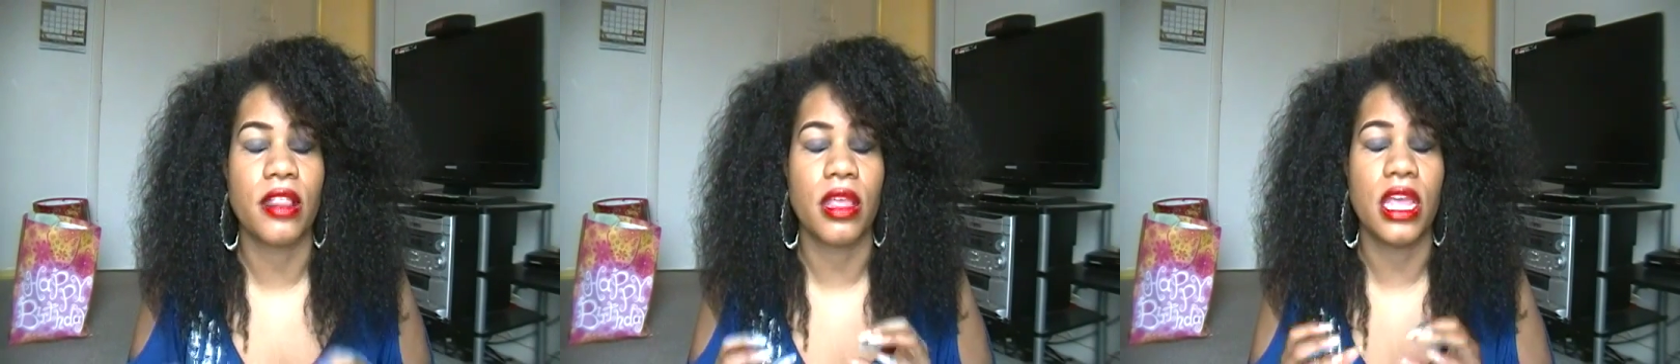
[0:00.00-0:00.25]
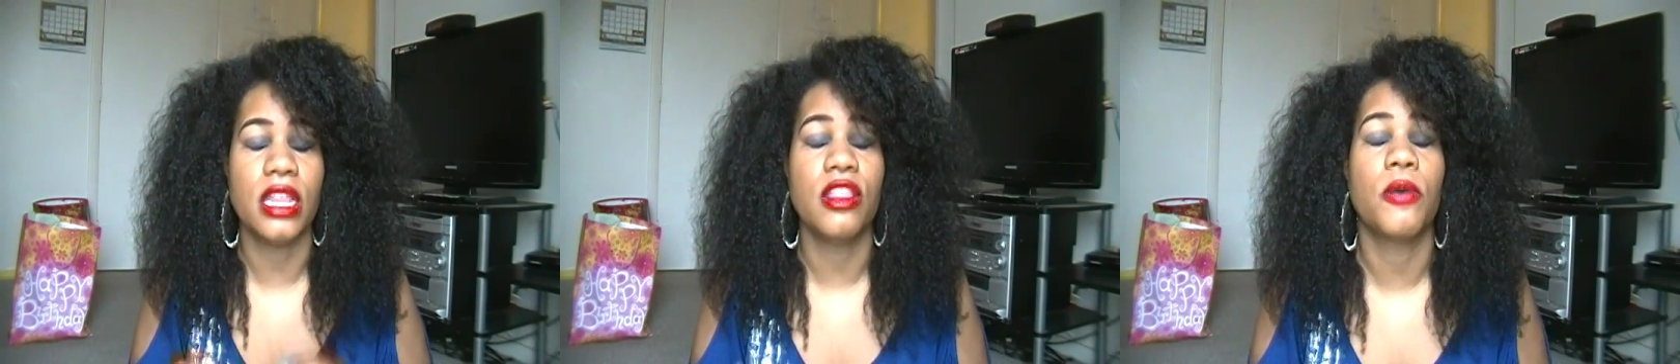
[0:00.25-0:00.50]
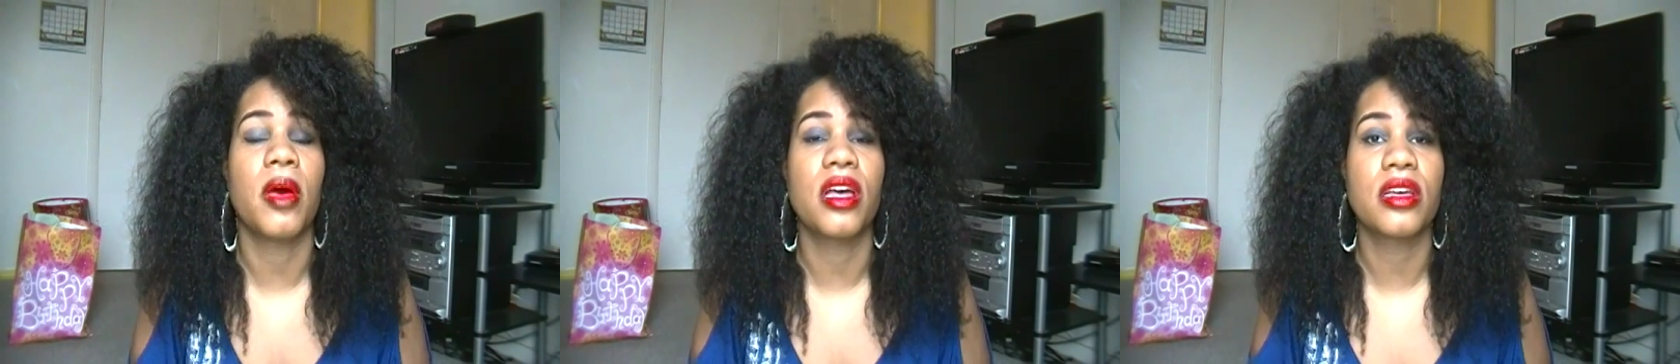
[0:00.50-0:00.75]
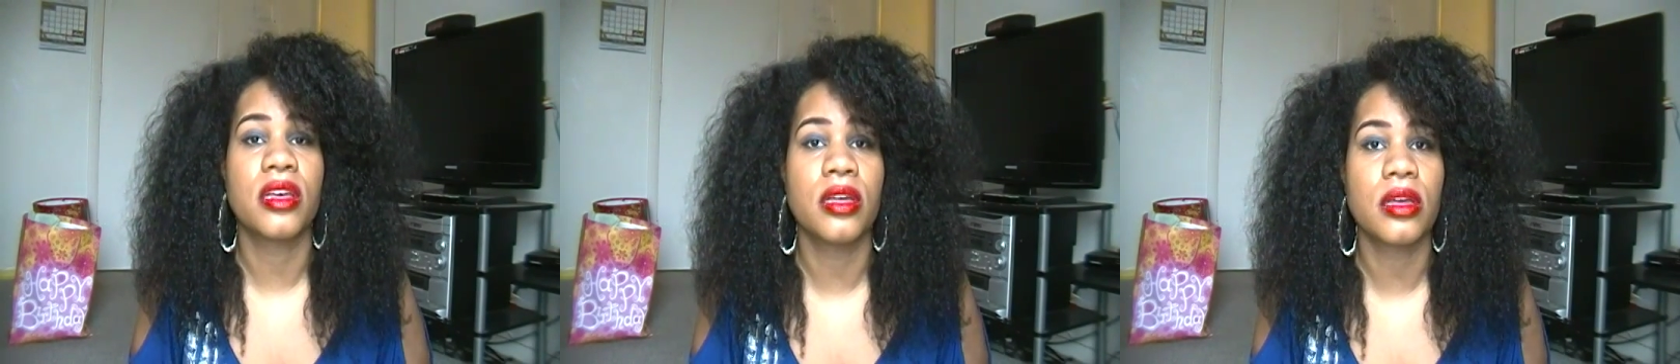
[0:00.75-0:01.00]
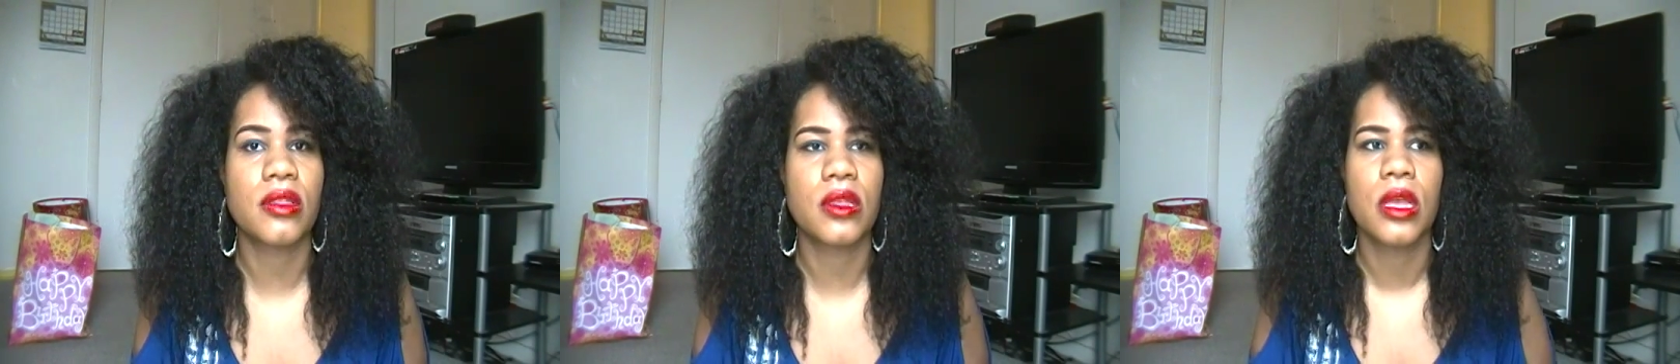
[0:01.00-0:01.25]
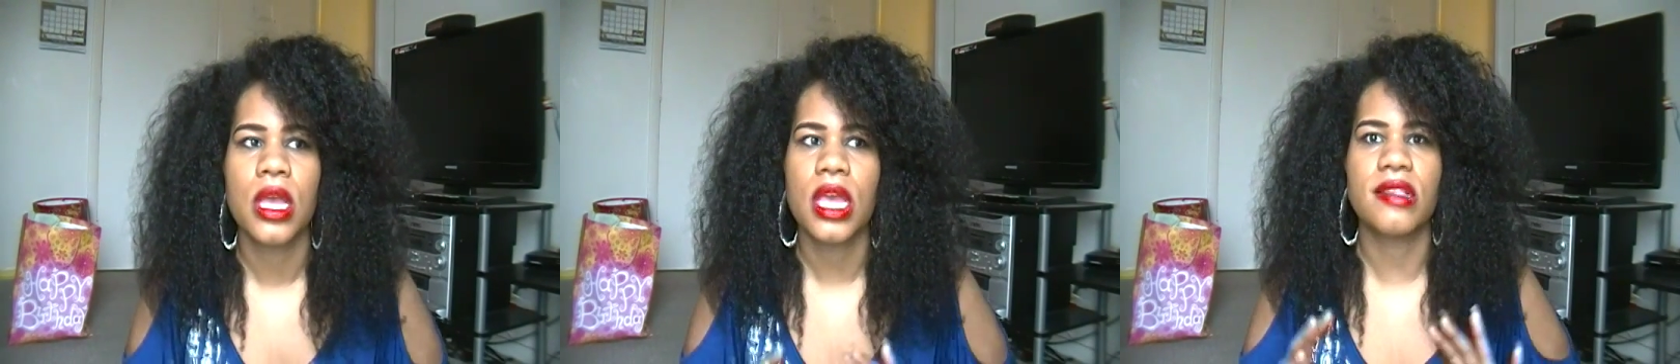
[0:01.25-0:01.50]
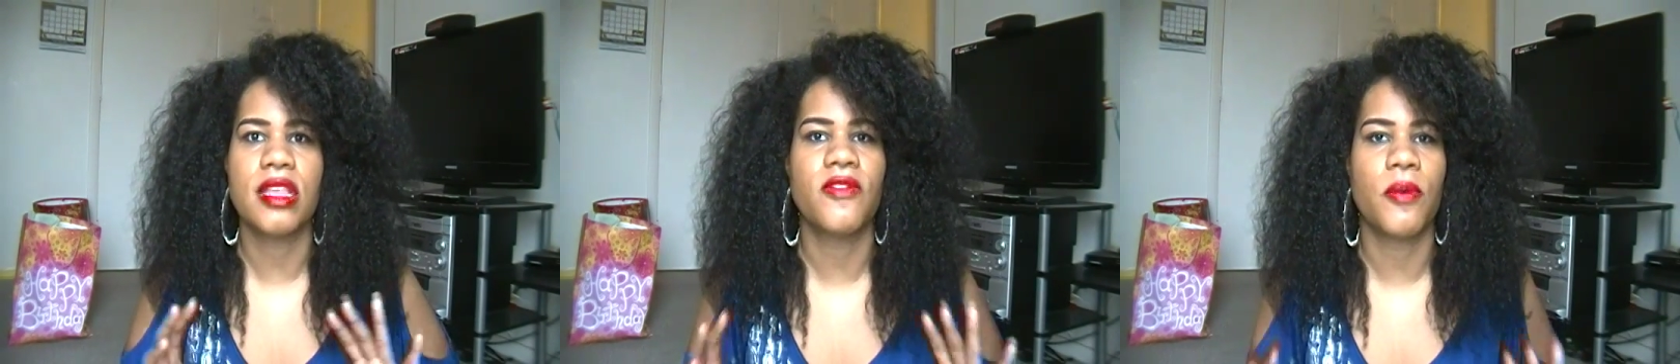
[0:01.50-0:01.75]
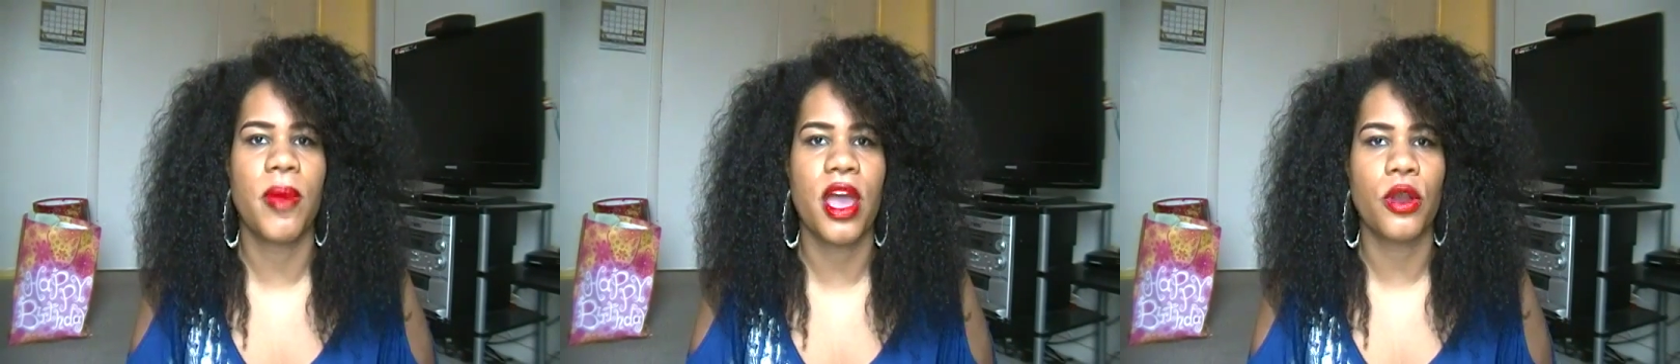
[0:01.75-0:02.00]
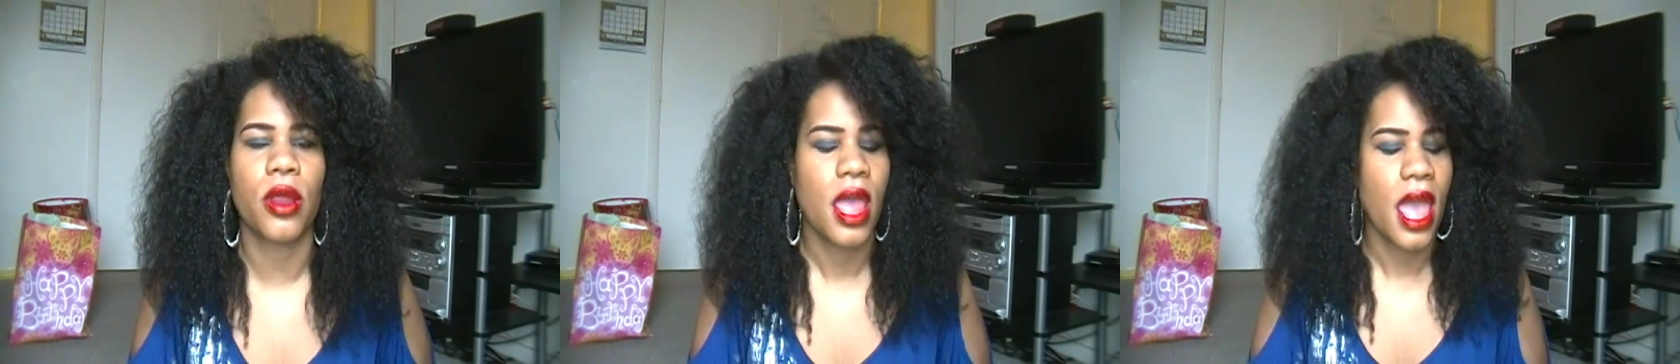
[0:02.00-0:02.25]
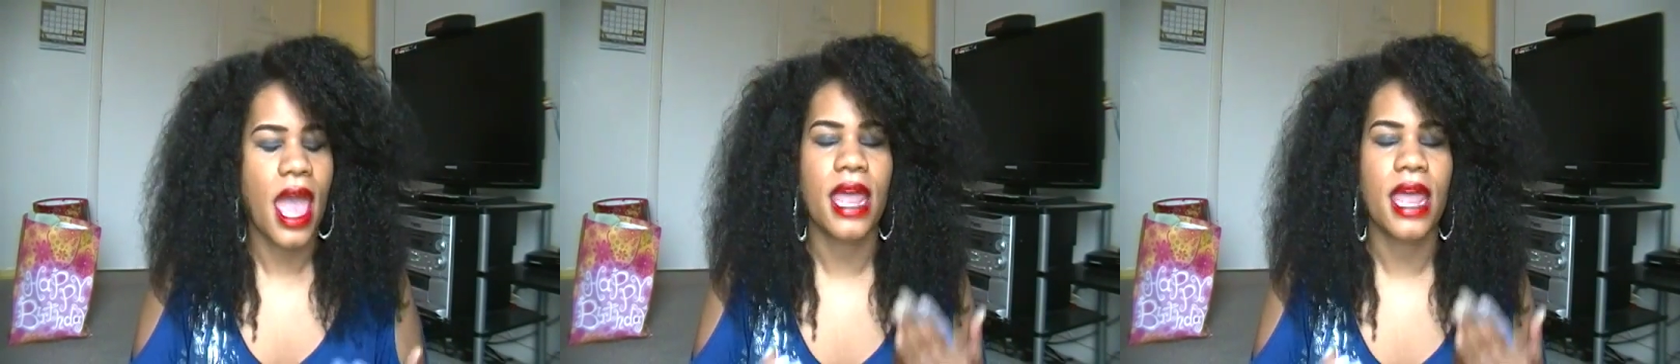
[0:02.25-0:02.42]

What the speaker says: and eating them uncooked is even better.